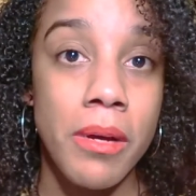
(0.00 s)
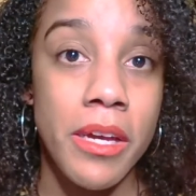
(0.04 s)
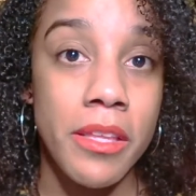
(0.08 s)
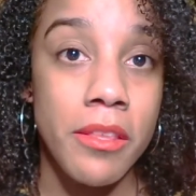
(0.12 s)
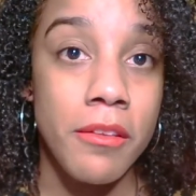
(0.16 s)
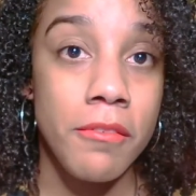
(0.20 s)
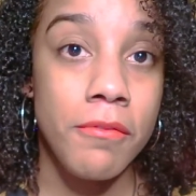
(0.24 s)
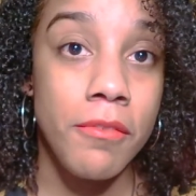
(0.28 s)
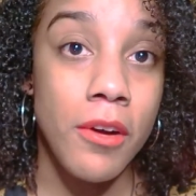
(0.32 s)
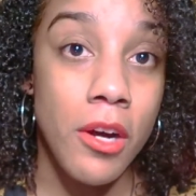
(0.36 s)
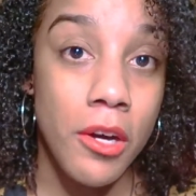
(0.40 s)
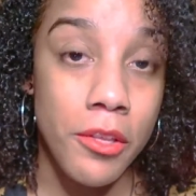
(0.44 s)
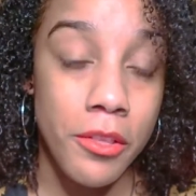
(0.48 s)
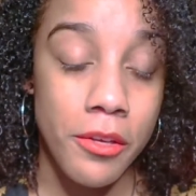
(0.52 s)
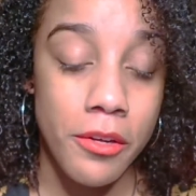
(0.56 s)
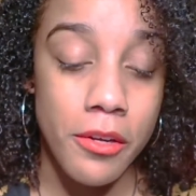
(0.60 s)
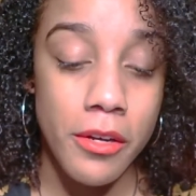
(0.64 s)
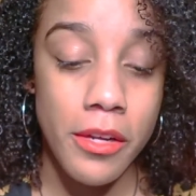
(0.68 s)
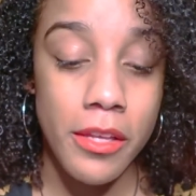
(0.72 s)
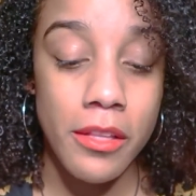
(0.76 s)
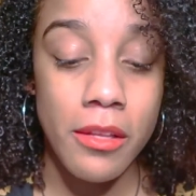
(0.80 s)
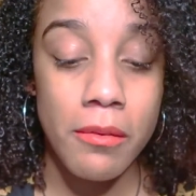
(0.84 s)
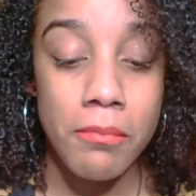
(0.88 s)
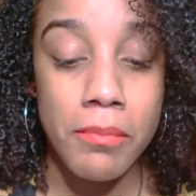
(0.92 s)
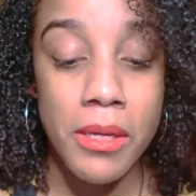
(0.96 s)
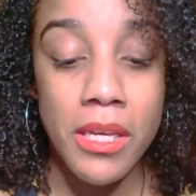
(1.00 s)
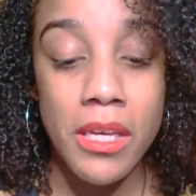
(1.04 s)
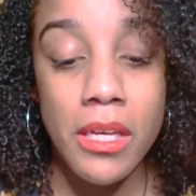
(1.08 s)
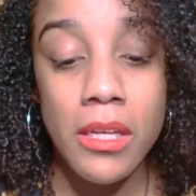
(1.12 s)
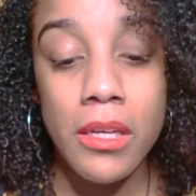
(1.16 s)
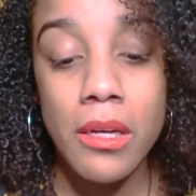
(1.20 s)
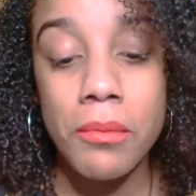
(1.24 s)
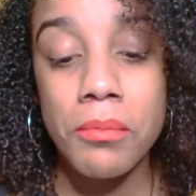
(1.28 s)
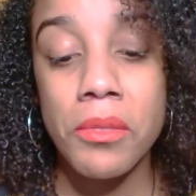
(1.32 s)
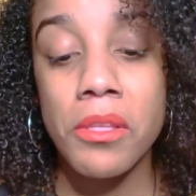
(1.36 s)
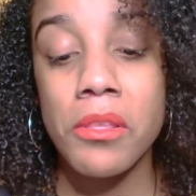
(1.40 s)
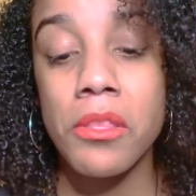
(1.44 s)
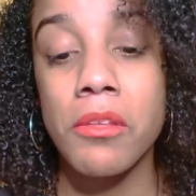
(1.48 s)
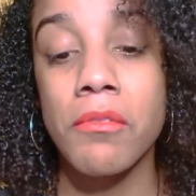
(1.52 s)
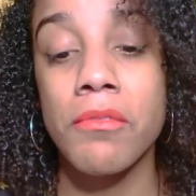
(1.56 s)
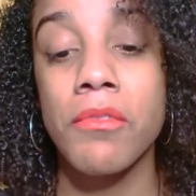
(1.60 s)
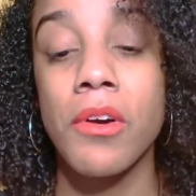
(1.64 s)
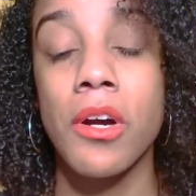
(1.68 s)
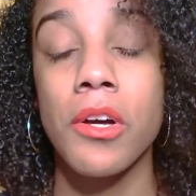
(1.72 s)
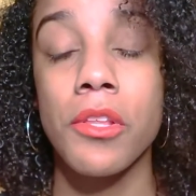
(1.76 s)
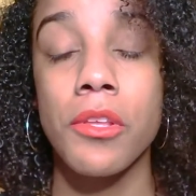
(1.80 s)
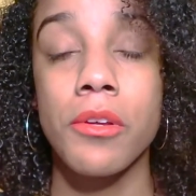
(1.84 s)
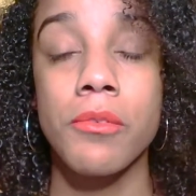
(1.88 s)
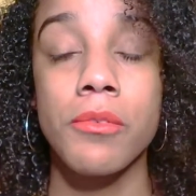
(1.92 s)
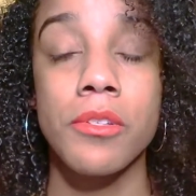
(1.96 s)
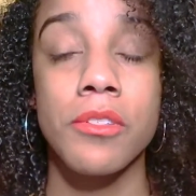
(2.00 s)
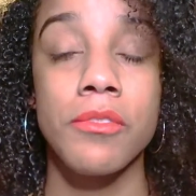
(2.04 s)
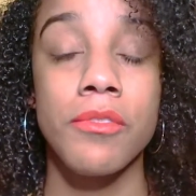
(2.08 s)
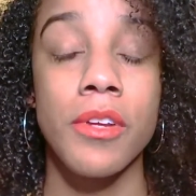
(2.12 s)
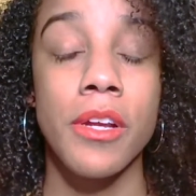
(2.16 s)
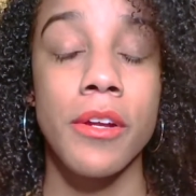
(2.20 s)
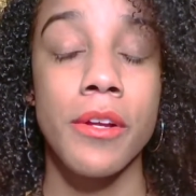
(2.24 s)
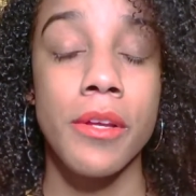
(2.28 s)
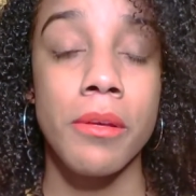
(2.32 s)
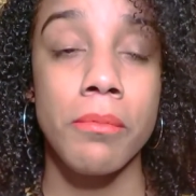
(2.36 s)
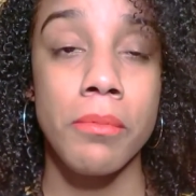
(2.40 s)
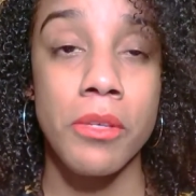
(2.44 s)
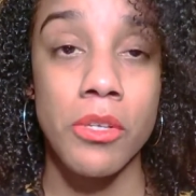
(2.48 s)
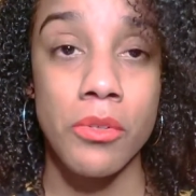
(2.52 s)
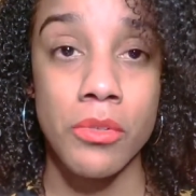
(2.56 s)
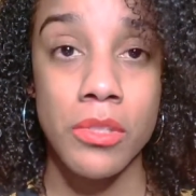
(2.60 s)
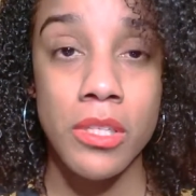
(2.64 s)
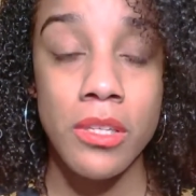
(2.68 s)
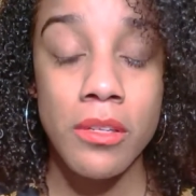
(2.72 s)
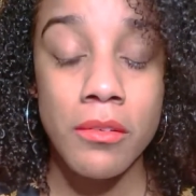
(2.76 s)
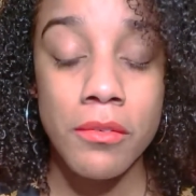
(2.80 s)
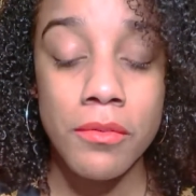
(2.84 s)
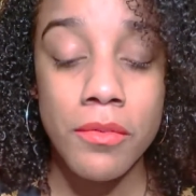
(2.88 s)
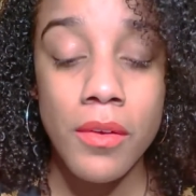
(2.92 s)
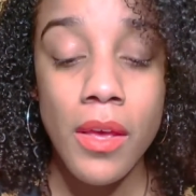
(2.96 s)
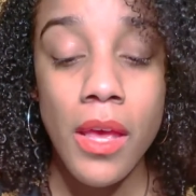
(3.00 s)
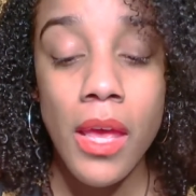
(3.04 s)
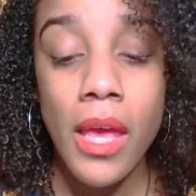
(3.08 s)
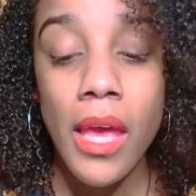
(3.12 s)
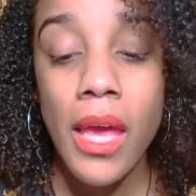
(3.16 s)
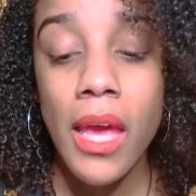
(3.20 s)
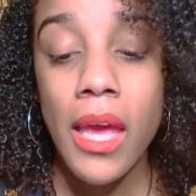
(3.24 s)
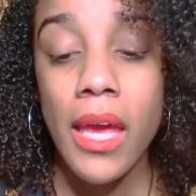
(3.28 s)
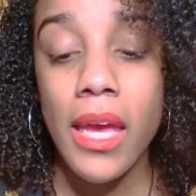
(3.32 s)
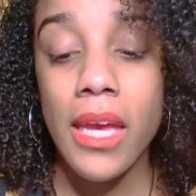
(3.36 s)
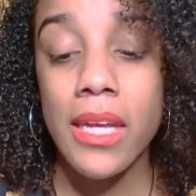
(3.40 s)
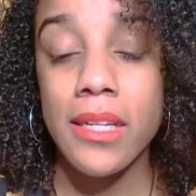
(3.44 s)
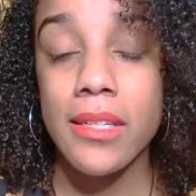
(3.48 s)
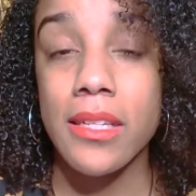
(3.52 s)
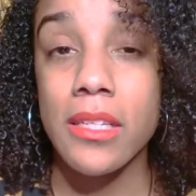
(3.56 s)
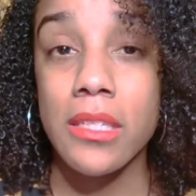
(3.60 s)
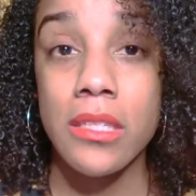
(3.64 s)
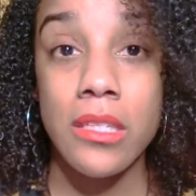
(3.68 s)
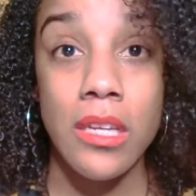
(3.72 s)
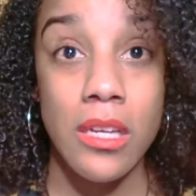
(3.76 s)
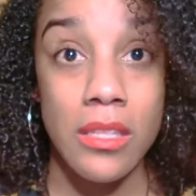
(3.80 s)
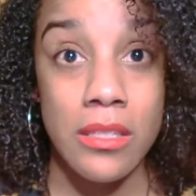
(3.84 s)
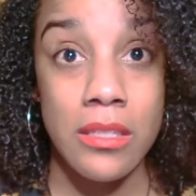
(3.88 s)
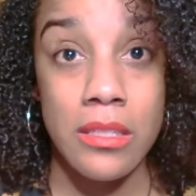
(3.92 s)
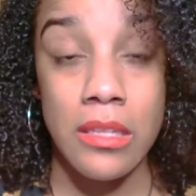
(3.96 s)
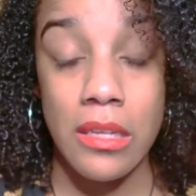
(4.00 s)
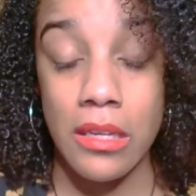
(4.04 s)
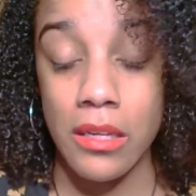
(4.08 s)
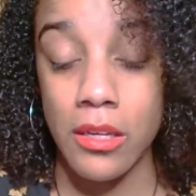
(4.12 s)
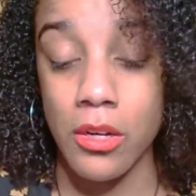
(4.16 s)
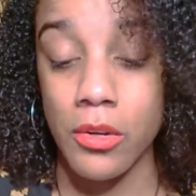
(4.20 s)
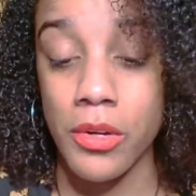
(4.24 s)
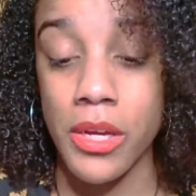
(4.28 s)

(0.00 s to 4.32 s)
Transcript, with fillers: by the father. And I'm picking up that the father was very abusive and disgusting.